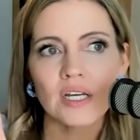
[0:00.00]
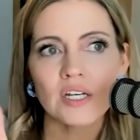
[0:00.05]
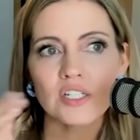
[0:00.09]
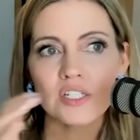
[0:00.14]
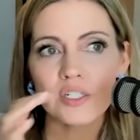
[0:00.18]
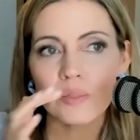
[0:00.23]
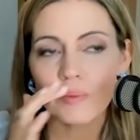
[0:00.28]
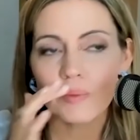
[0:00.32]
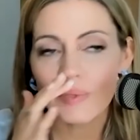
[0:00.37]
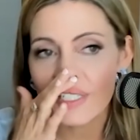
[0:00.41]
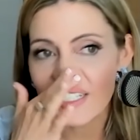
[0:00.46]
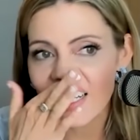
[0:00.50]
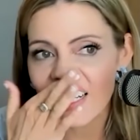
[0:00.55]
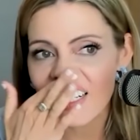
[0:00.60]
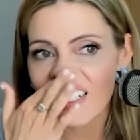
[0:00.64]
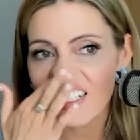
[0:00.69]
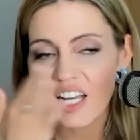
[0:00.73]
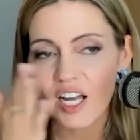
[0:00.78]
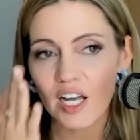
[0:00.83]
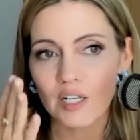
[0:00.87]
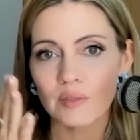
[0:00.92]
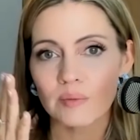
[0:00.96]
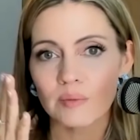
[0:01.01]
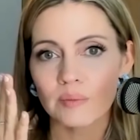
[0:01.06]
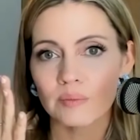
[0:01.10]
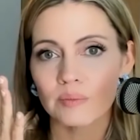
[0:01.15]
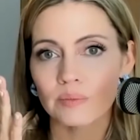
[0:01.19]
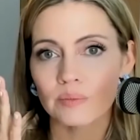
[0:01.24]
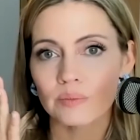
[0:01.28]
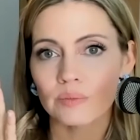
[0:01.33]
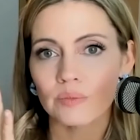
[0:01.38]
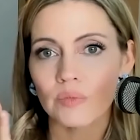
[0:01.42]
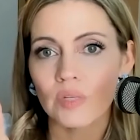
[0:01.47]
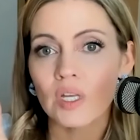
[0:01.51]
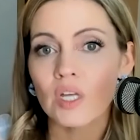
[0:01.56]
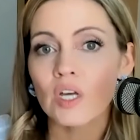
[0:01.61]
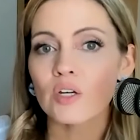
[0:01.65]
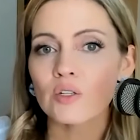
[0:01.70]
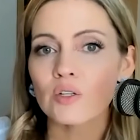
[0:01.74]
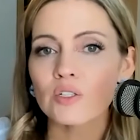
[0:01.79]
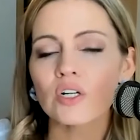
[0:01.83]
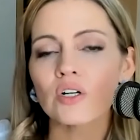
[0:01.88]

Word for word: So it said you time. started looking for the donkey.